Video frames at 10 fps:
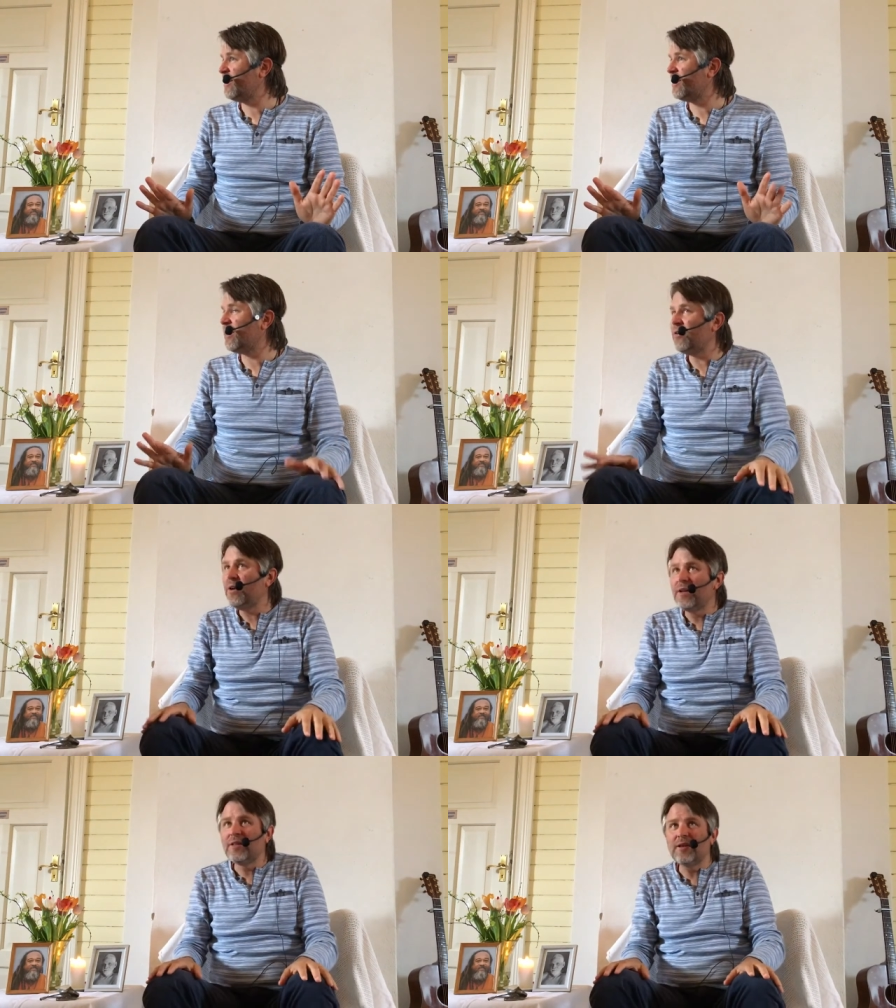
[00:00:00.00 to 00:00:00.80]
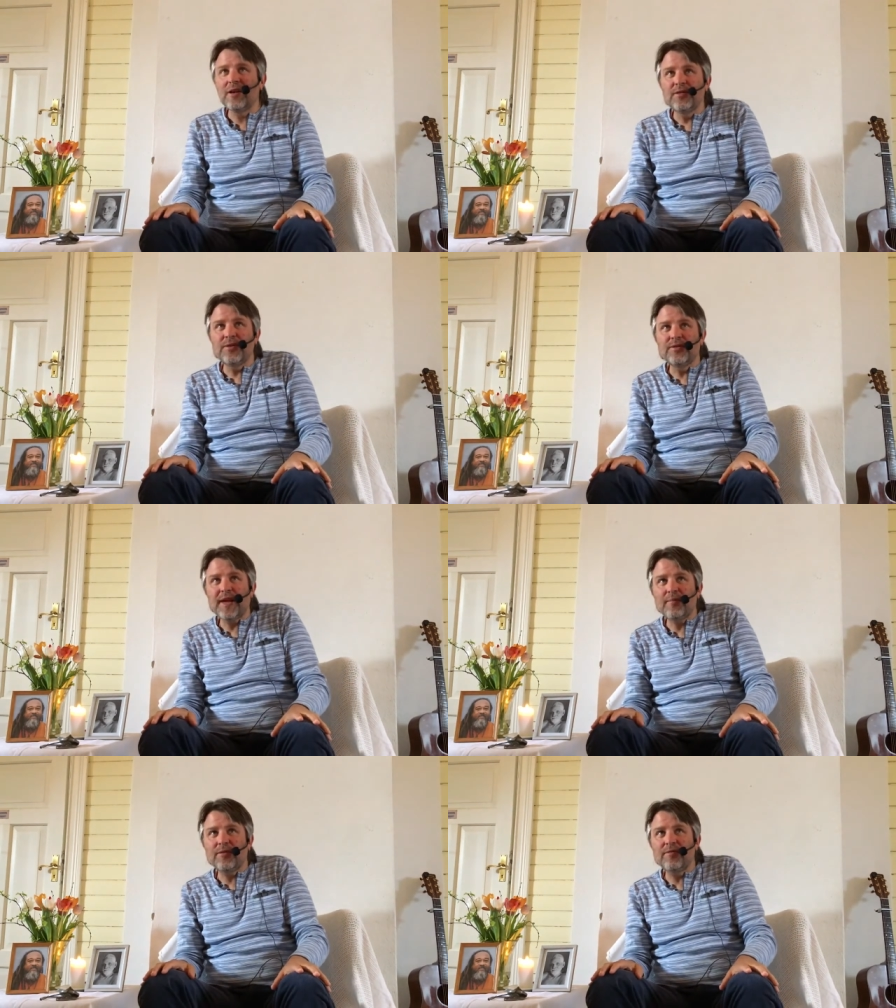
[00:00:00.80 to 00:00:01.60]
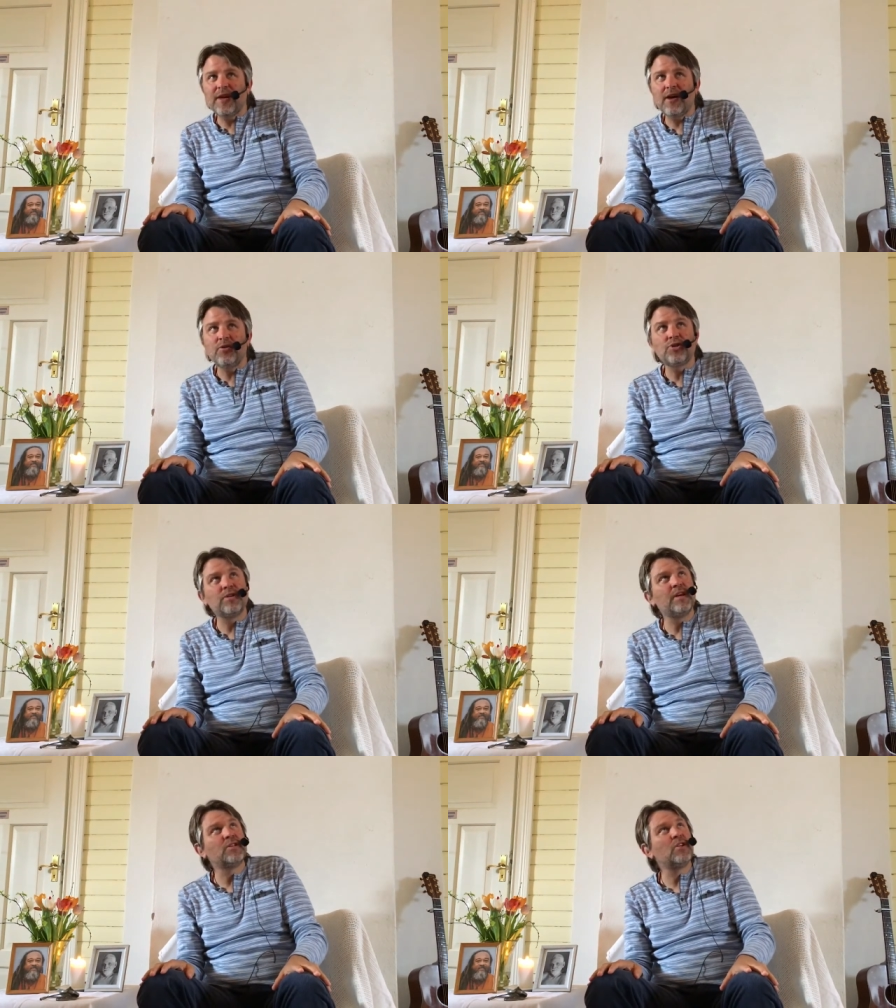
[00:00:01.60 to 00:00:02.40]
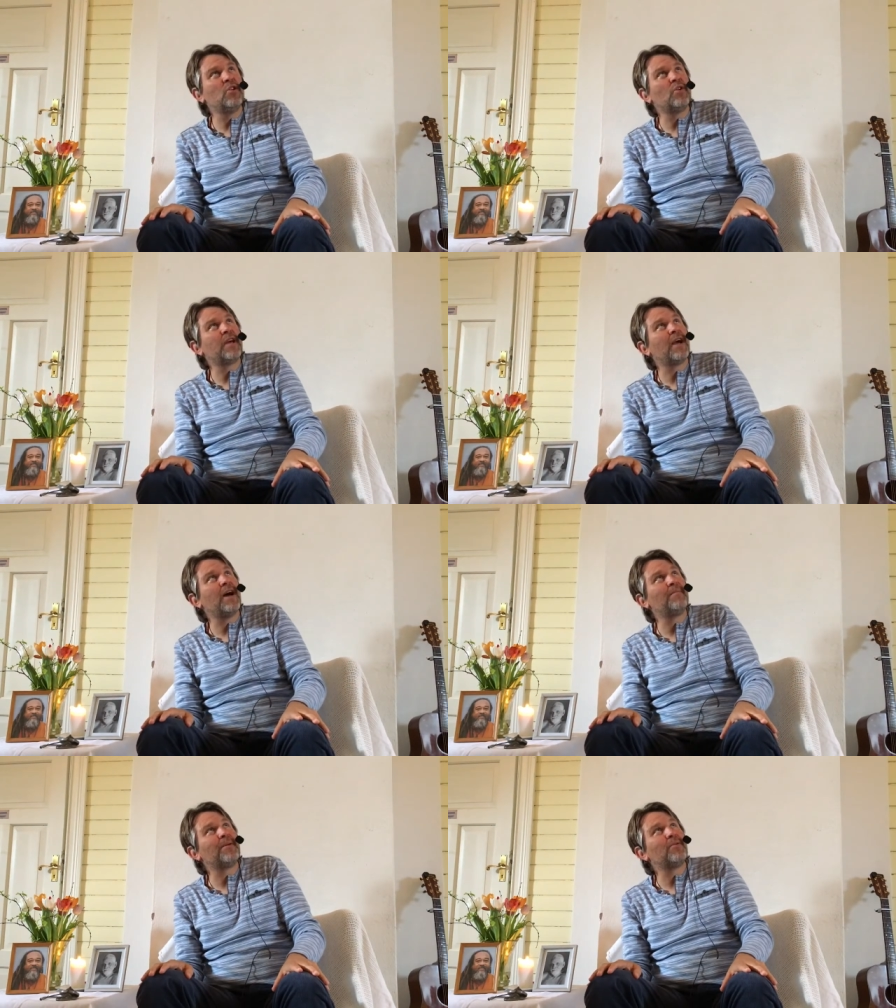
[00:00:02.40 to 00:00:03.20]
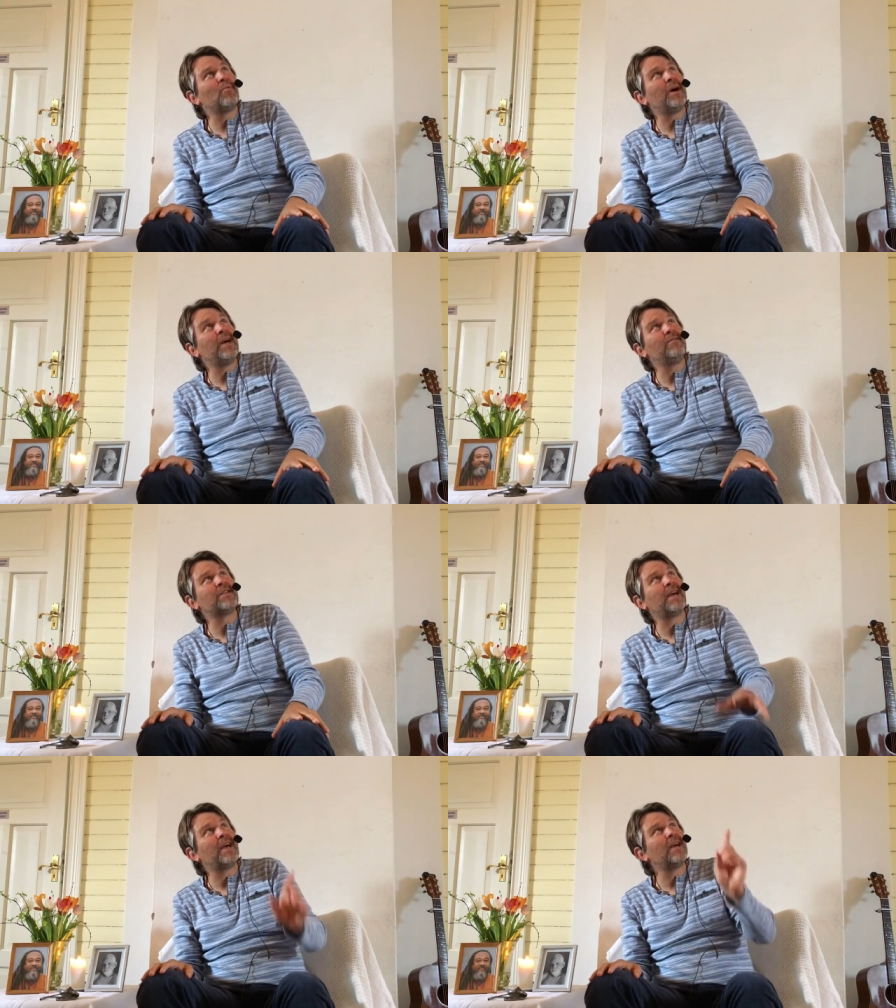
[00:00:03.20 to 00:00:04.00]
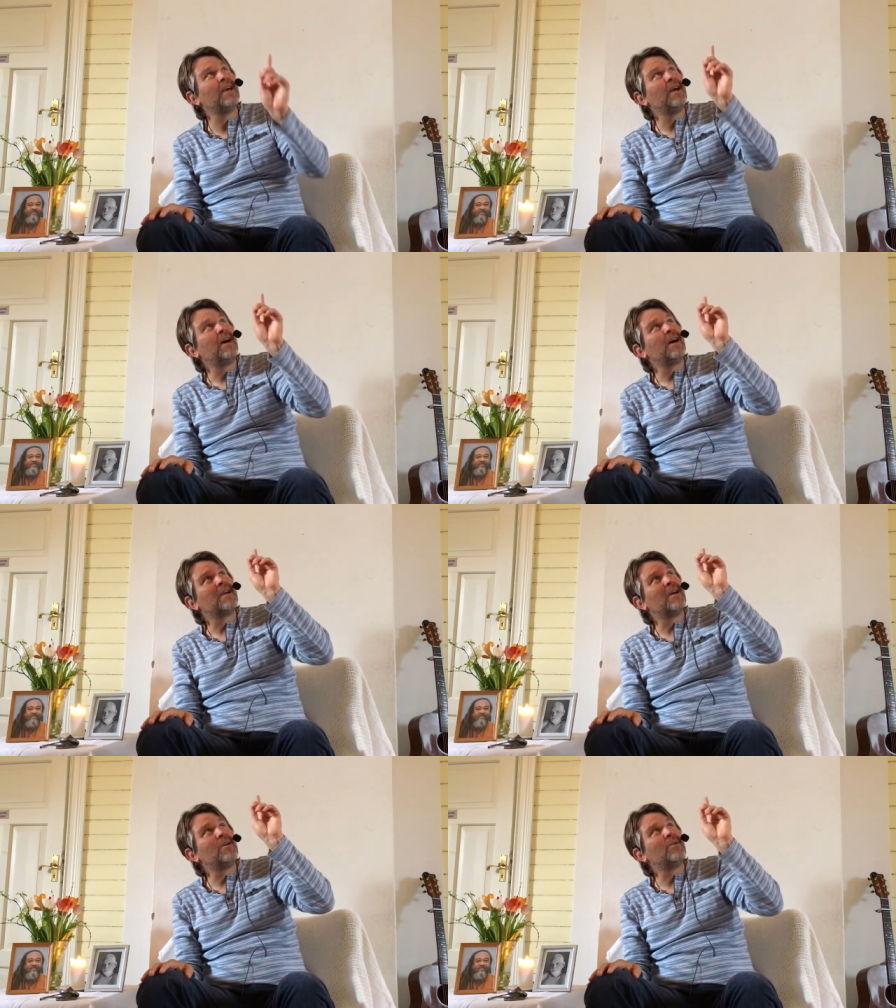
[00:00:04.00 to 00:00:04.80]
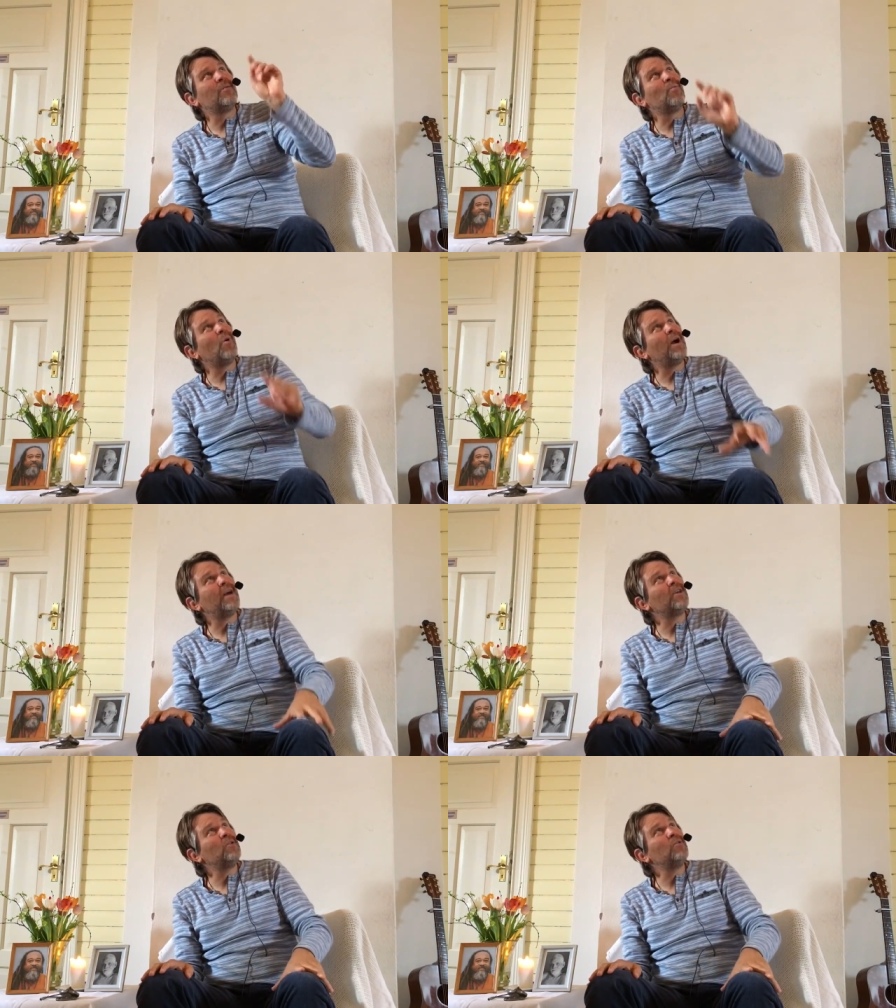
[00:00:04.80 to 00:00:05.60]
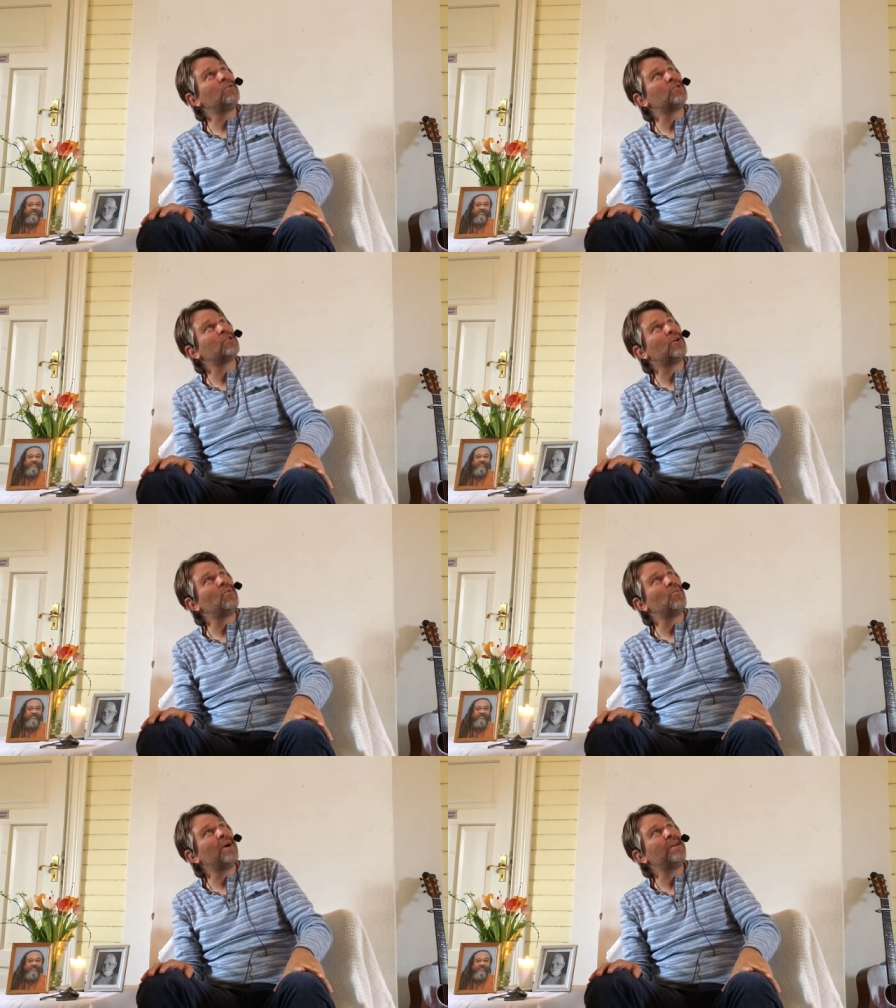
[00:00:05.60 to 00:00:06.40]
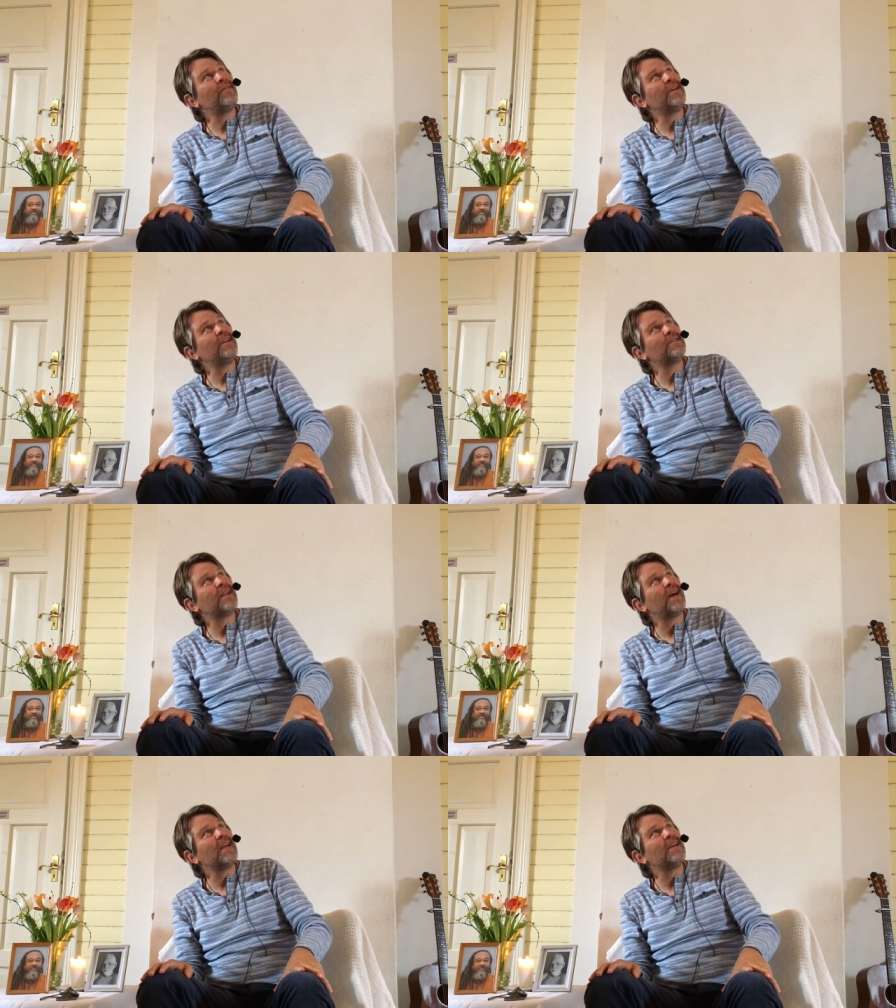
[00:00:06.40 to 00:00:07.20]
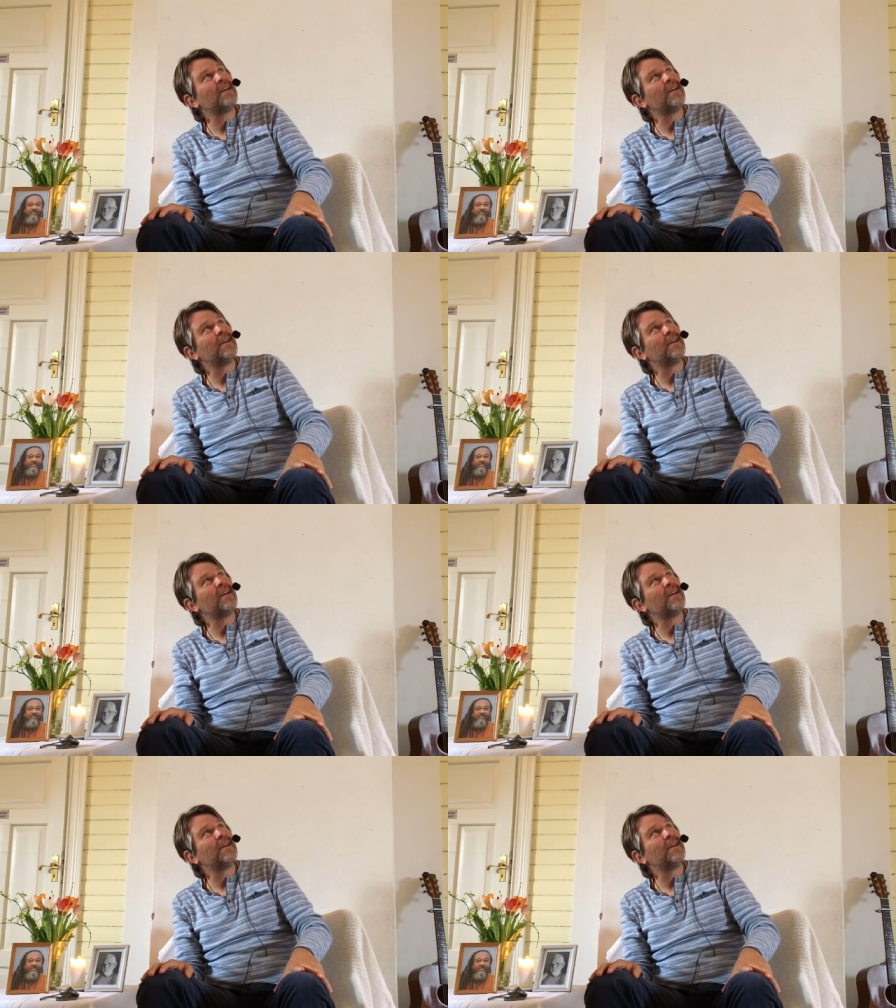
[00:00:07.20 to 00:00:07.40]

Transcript: You know, the, the depth of the ocean isn't looking up at the wave saying, you know, why are you so wavy today?